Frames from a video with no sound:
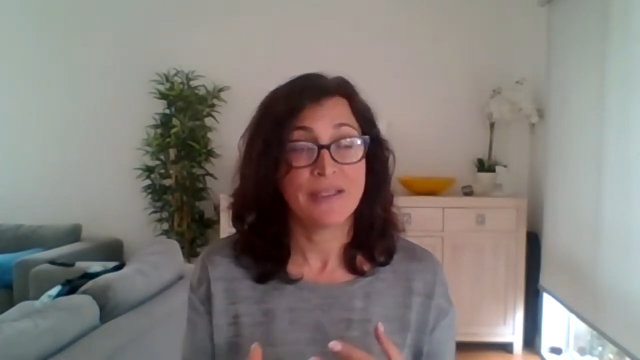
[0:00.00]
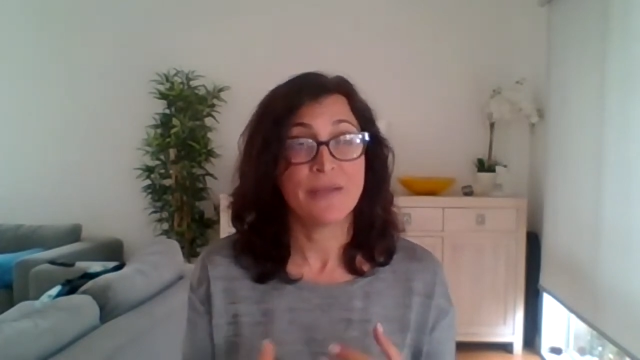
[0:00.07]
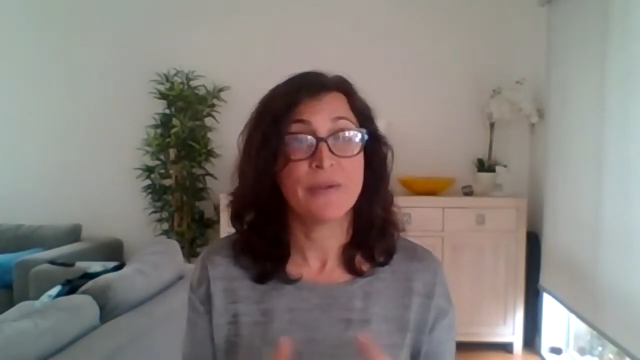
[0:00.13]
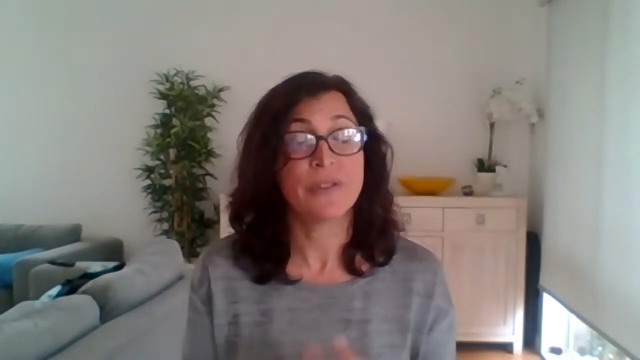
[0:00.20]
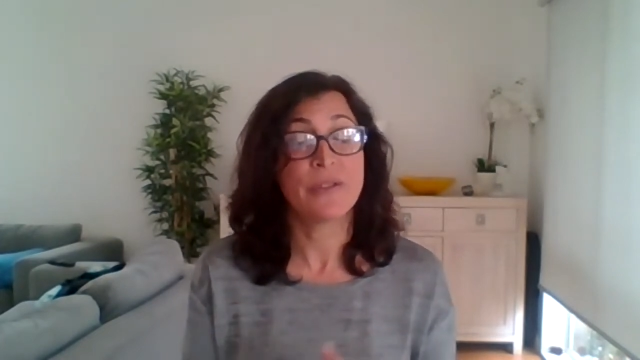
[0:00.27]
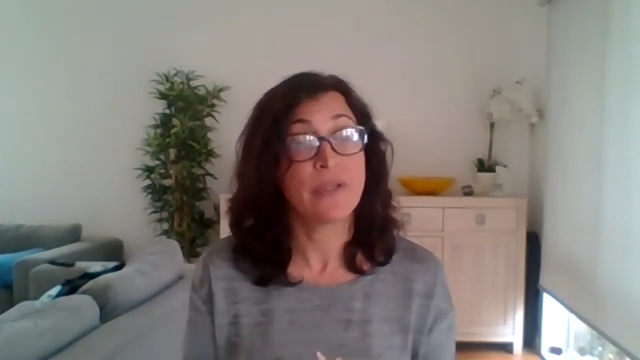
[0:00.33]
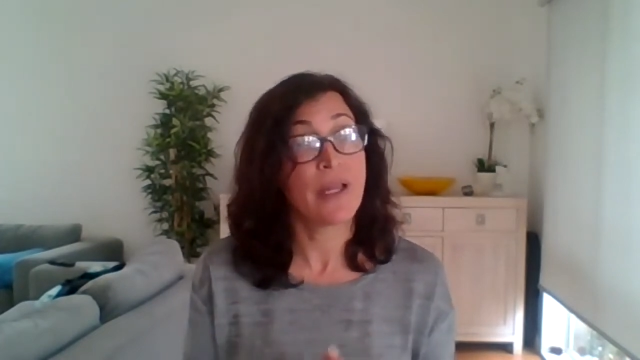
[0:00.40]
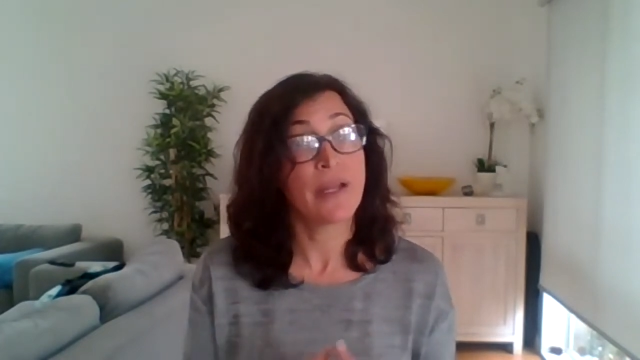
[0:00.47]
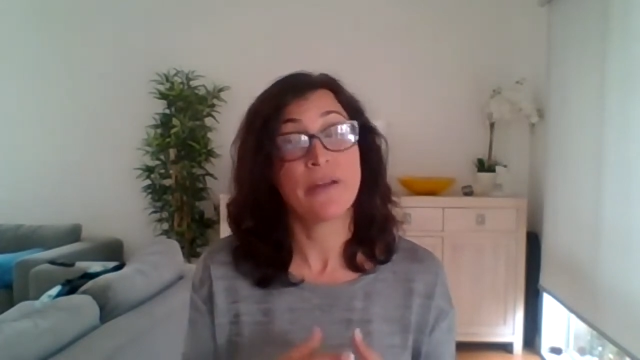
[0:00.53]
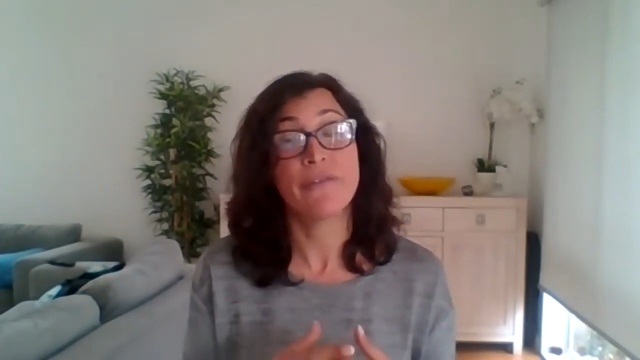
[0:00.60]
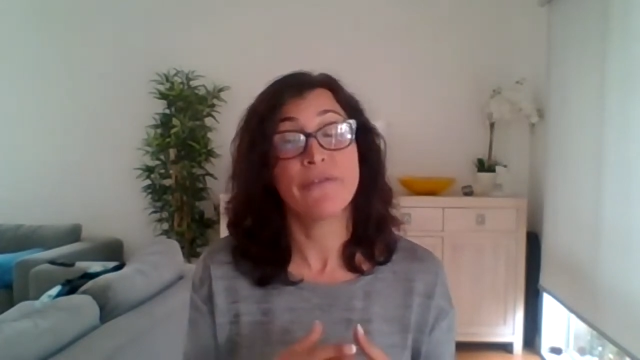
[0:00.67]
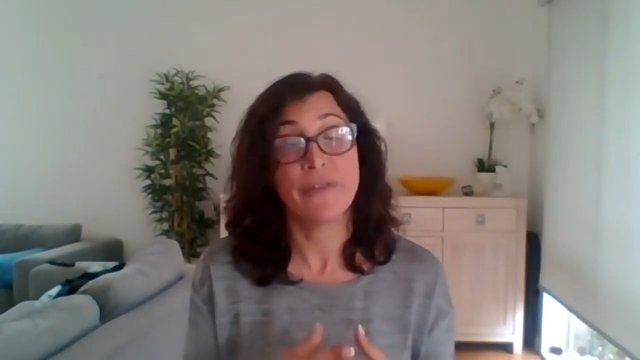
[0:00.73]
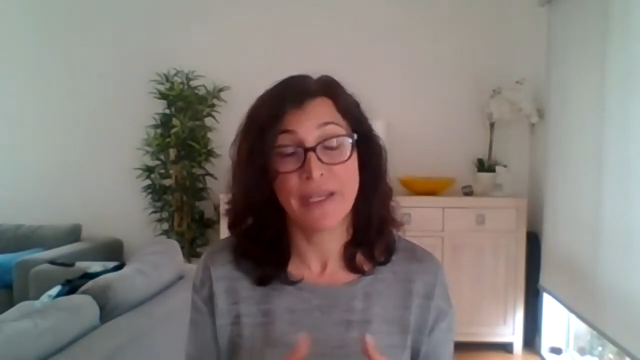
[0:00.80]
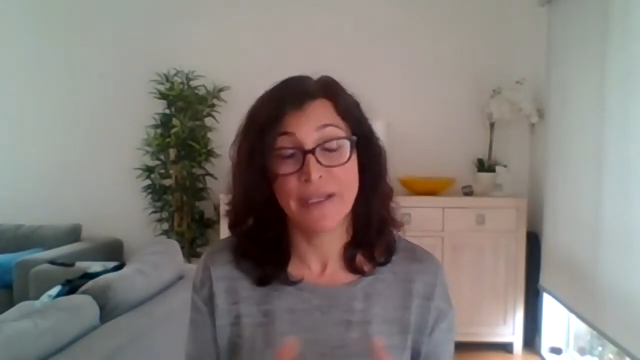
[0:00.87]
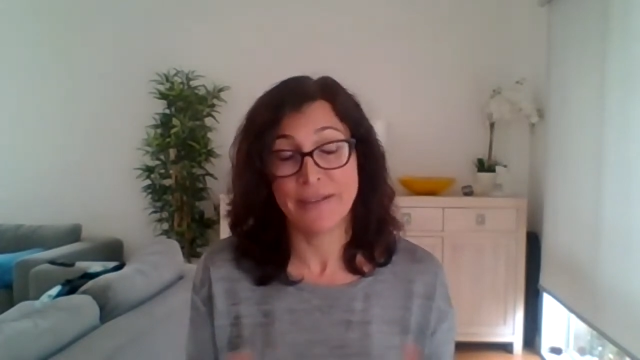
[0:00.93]
they were doing, and I
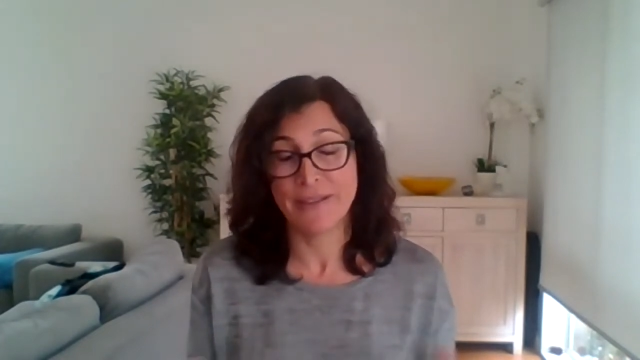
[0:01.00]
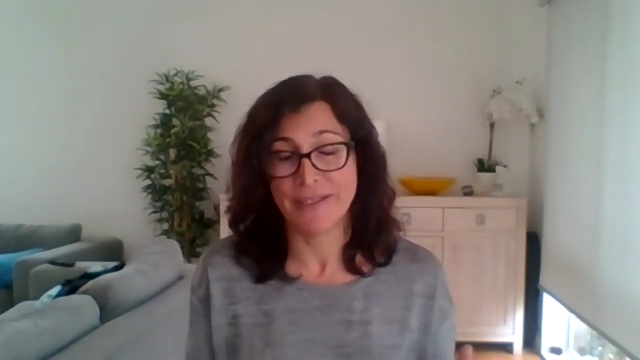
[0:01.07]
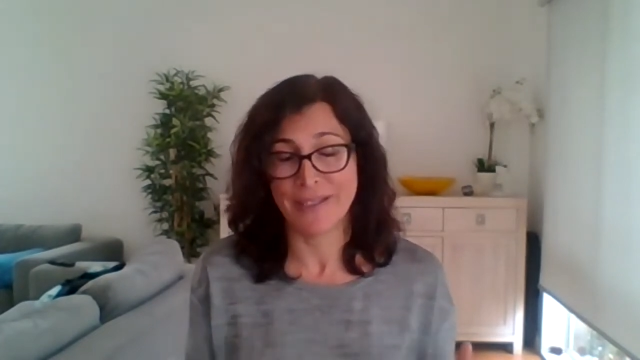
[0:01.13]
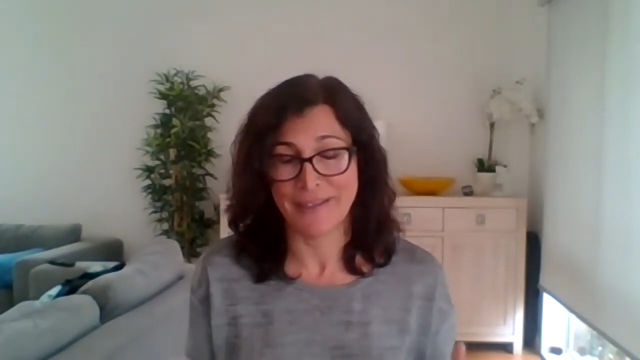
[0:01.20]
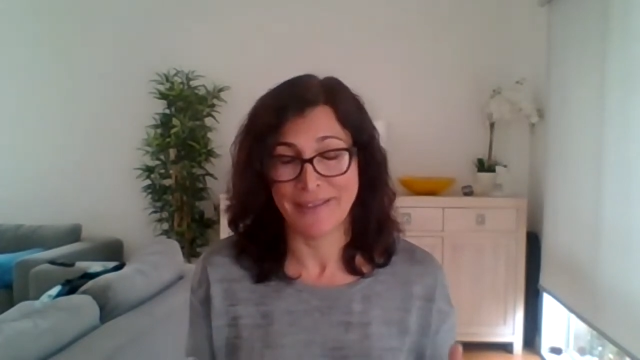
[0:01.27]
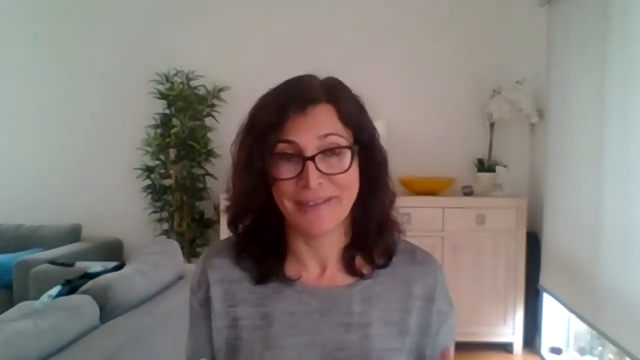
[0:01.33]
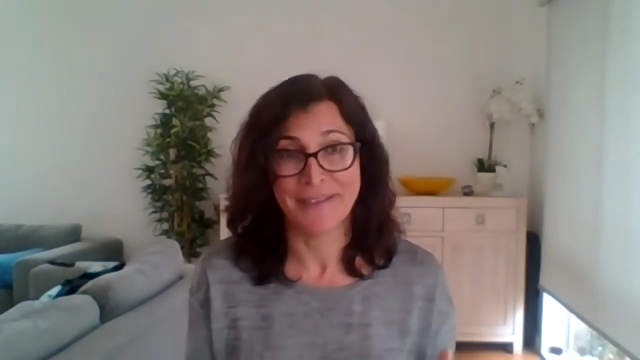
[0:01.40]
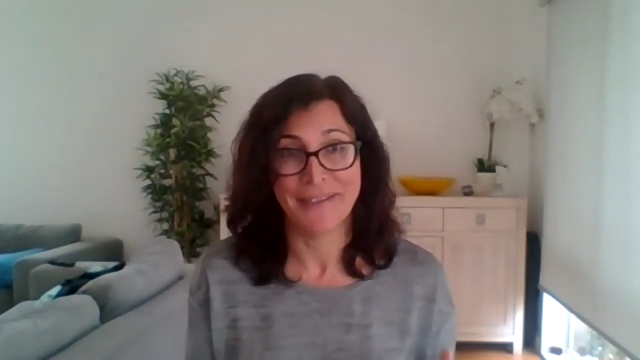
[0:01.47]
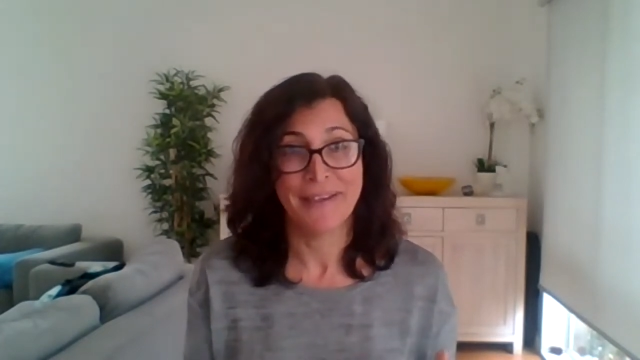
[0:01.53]
fainted.